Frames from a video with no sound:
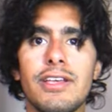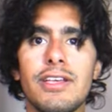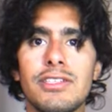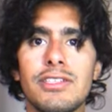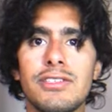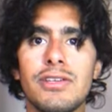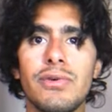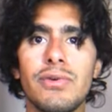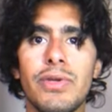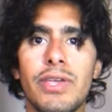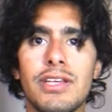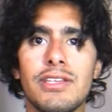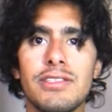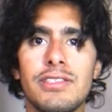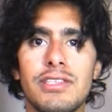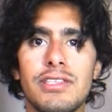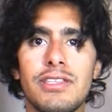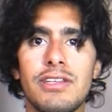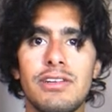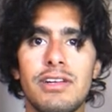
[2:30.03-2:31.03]
So we can
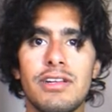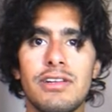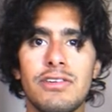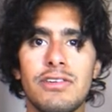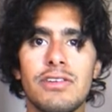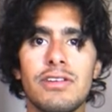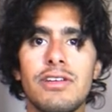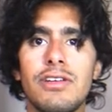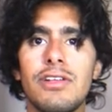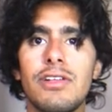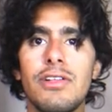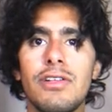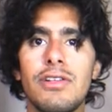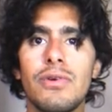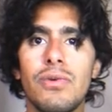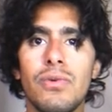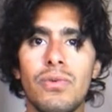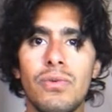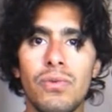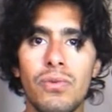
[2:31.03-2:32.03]
see there
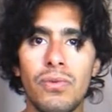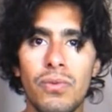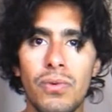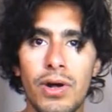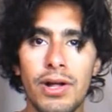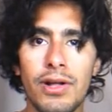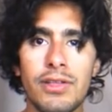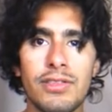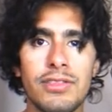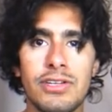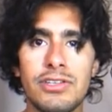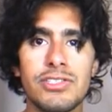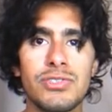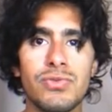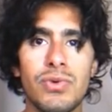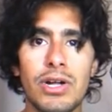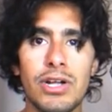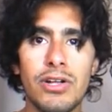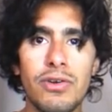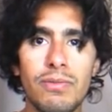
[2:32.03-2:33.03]
is
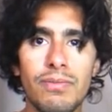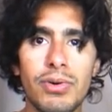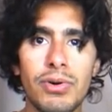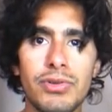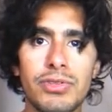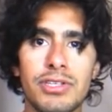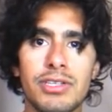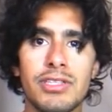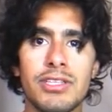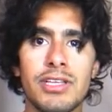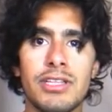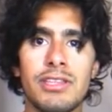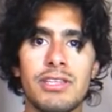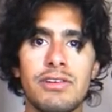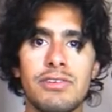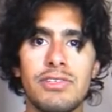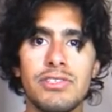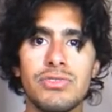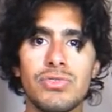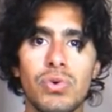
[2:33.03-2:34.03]
one component and
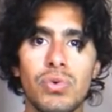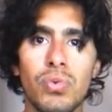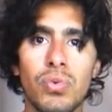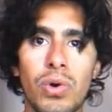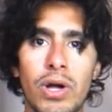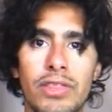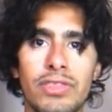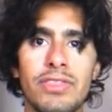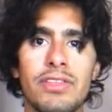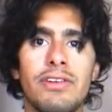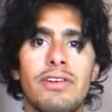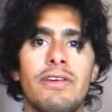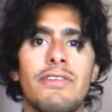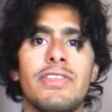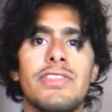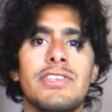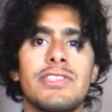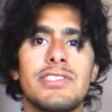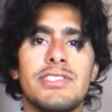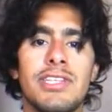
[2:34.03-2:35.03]
there is one
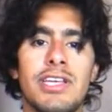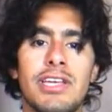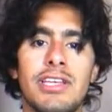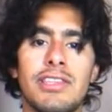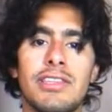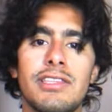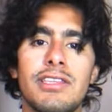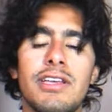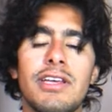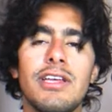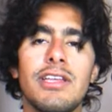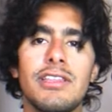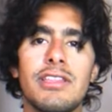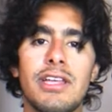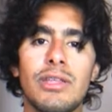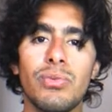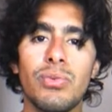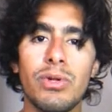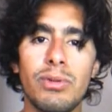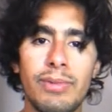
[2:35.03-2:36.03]
derived state
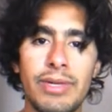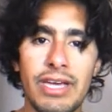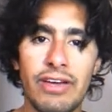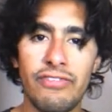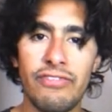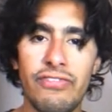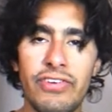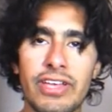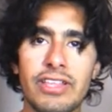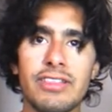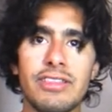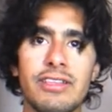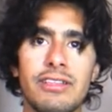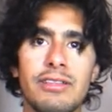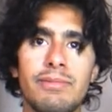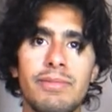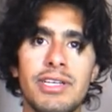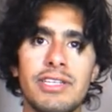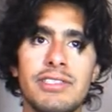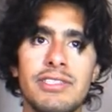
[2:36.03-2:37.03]
that will be affected
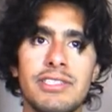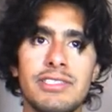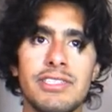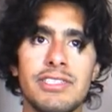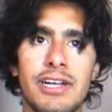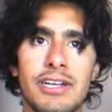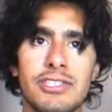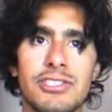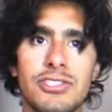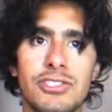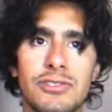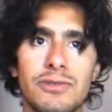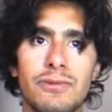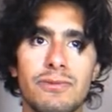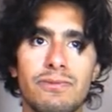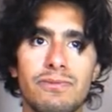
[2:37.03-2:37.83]
by this action.